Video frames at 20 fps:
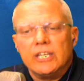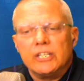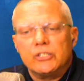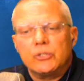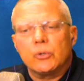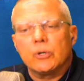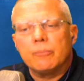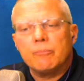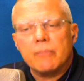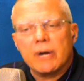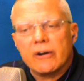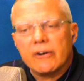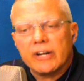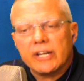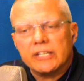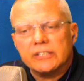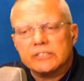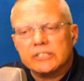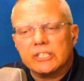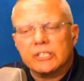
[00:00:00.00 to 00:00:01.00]
to
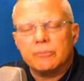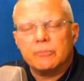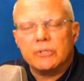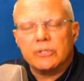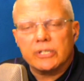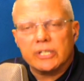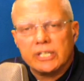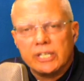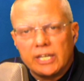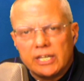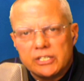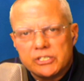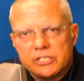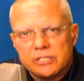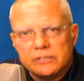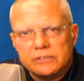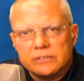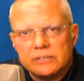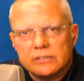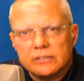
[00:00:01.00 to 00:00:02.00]
Americans'
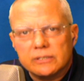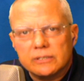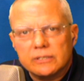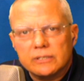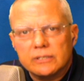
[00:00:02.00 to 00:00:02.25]
communications